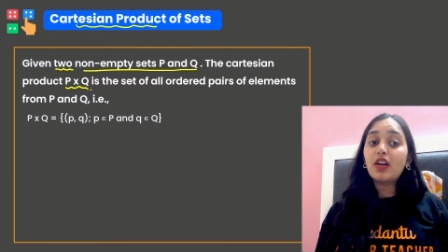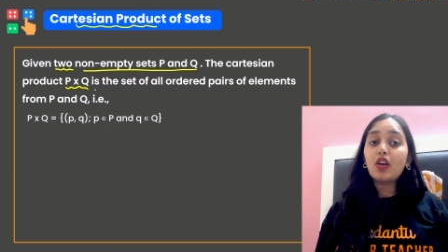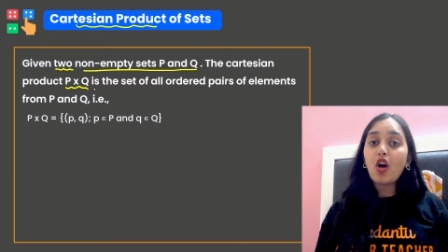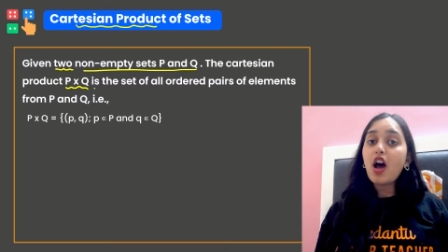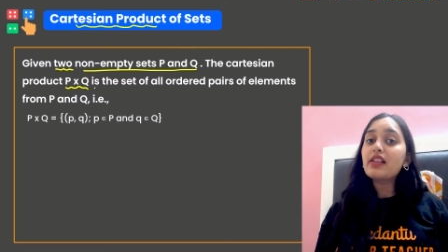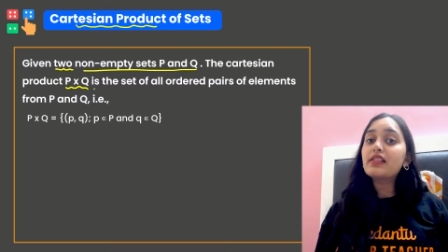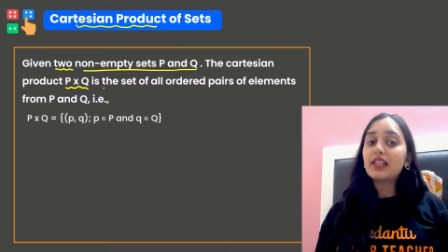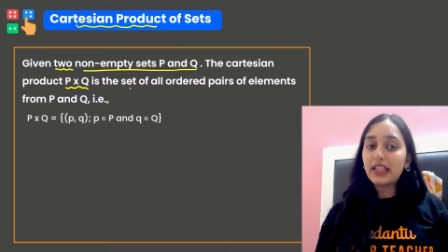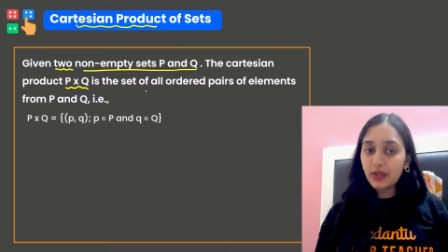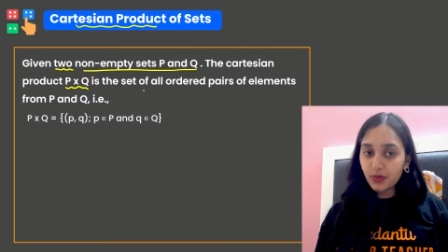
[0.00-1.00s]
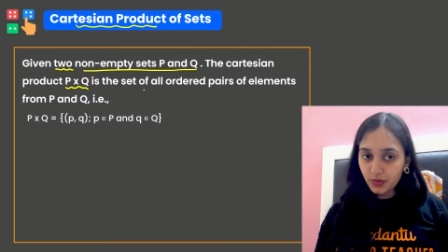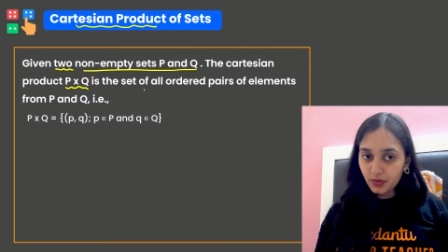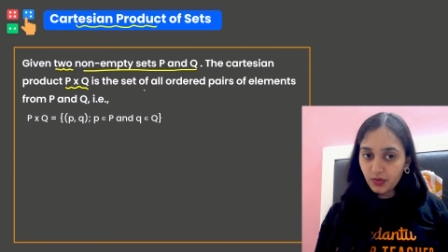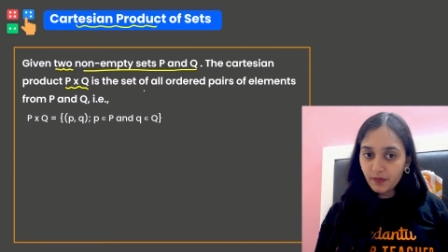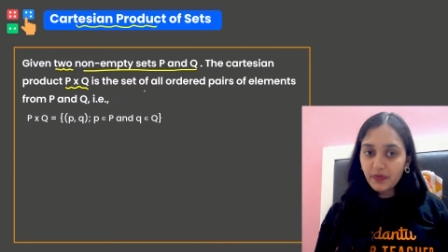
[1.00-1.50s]
cross
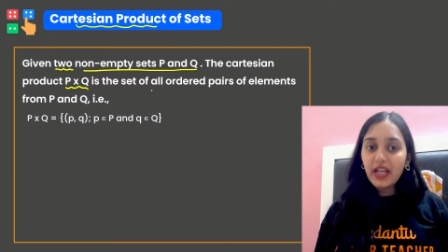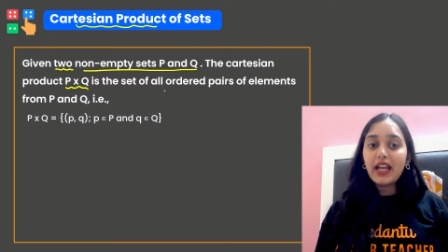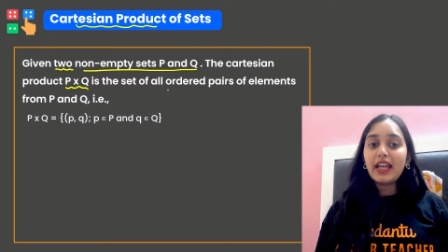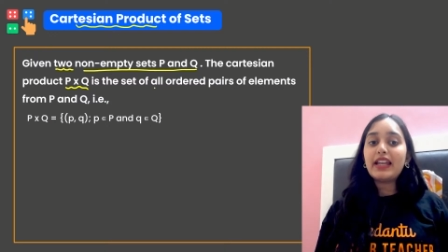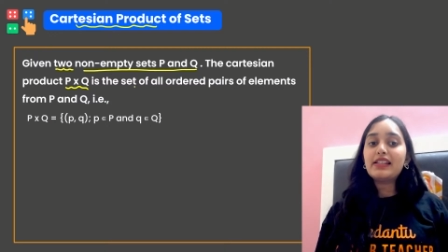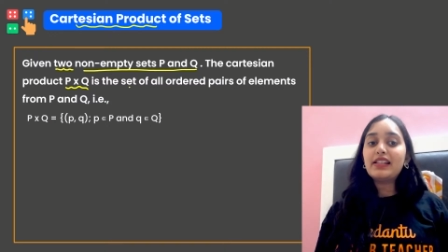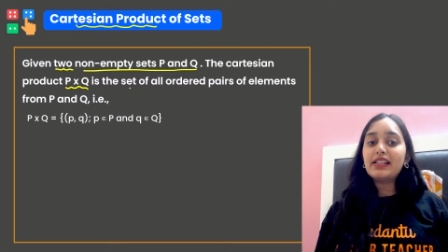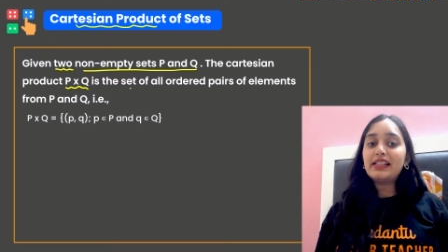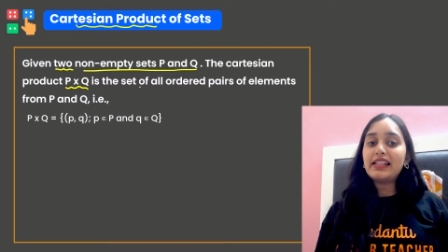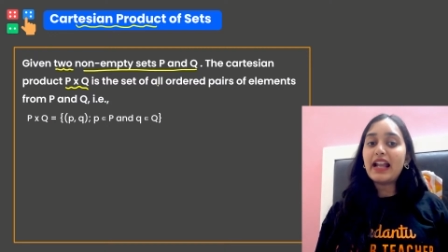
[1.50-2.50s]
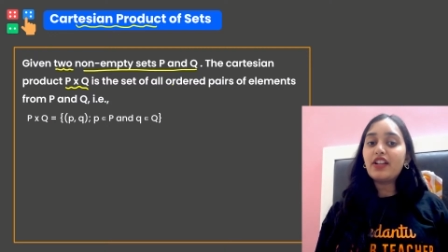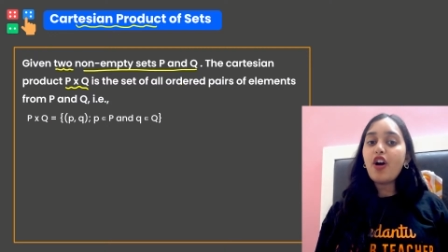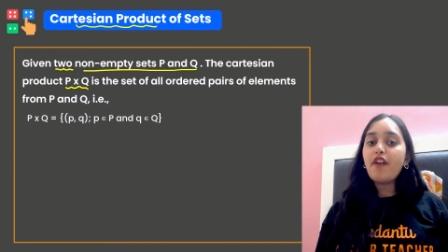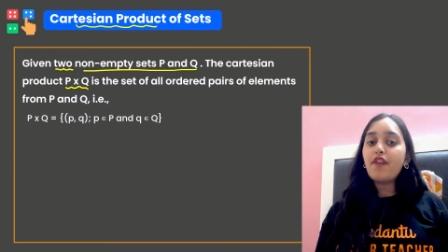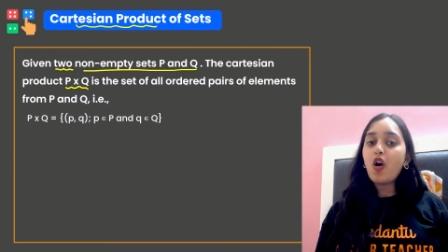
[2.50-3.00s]
Q is the set
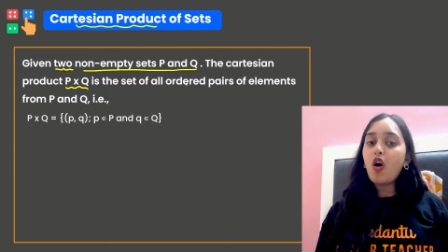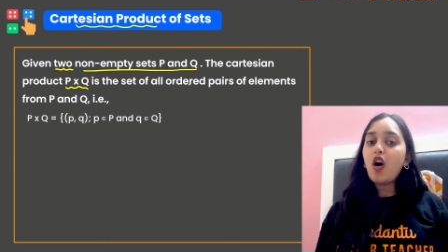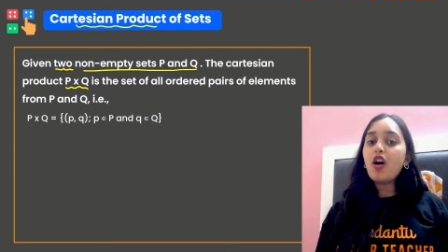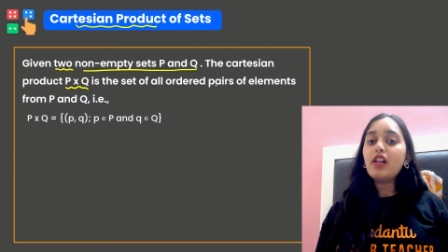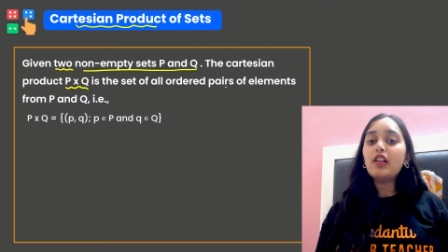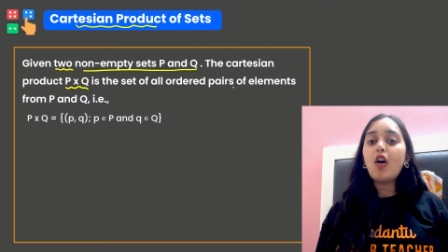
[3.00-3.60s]
of all